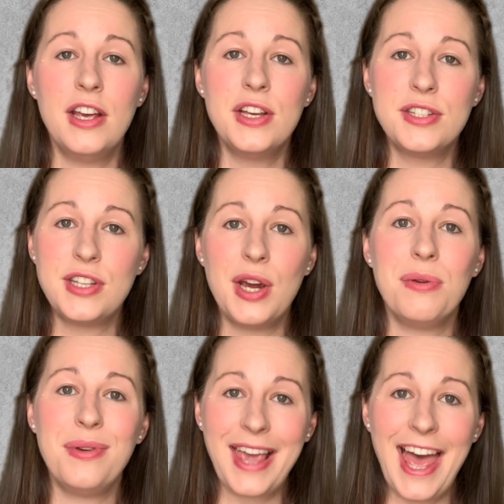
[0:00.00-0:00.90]
So
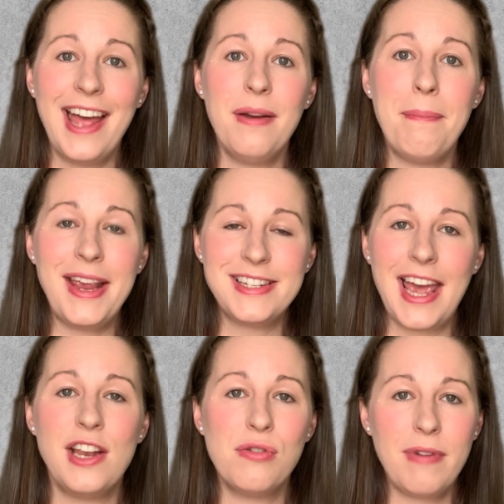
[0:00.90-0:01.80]
you can
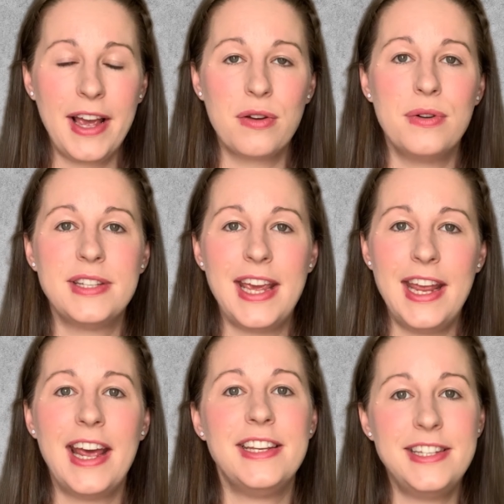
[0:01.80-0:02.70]
maintain your records in
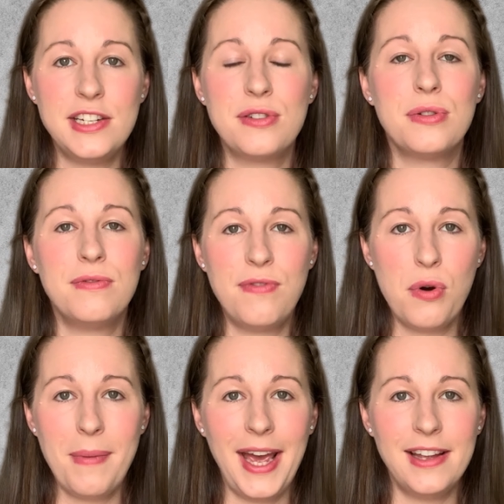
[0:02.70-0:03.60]
a digital
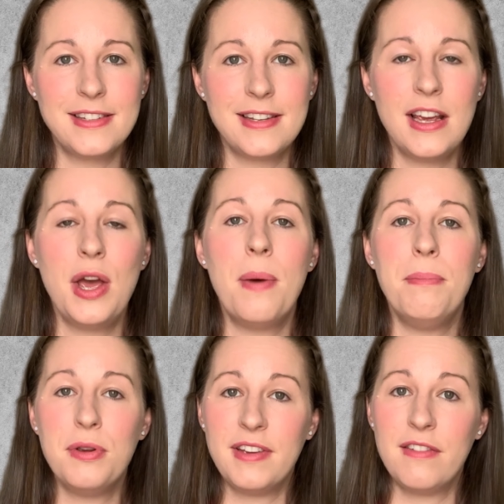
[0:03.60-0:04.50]
format
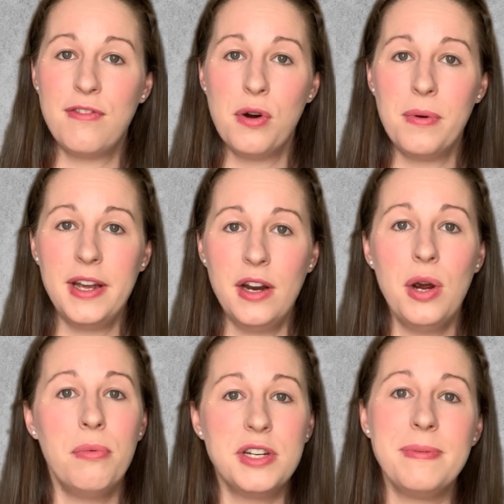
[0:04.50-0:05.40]
moving forward,
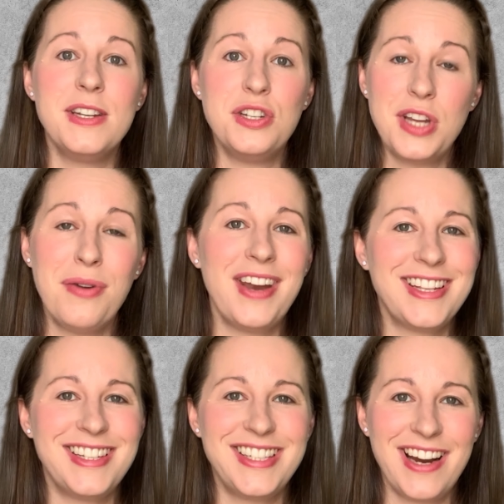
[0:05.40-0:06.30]
which means you don't
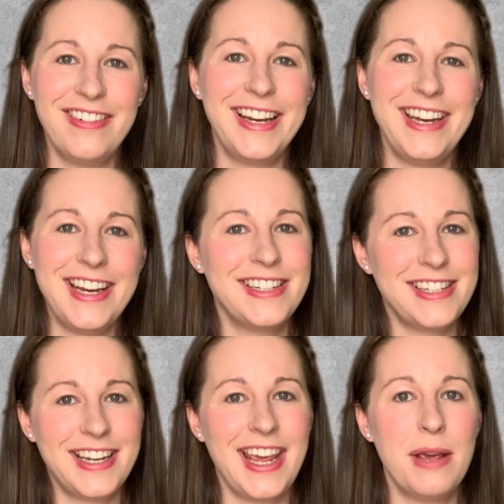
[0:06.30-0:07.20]
necessarily need
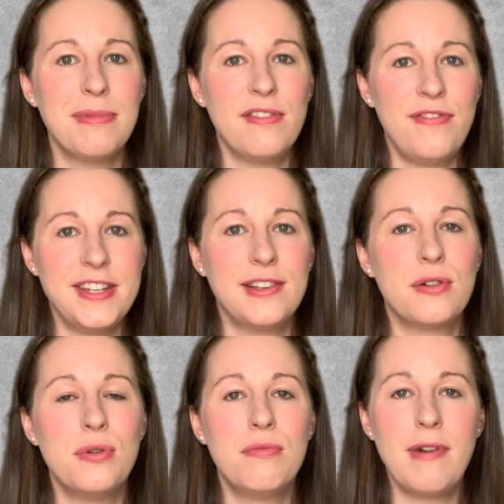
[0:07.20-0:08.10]
to keep the
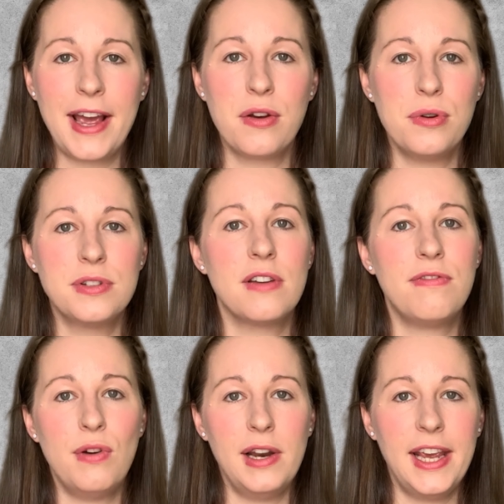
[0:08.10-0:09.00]
physical records
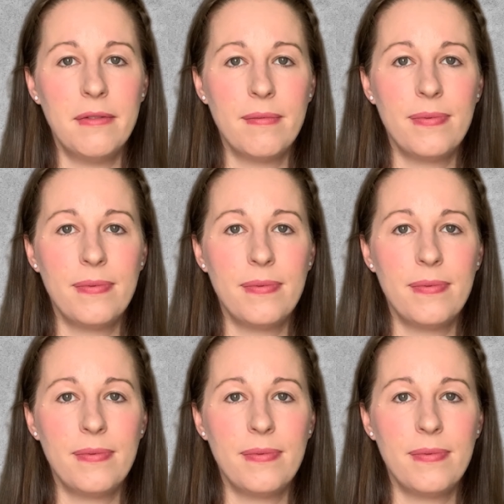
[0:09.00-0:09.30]
fully.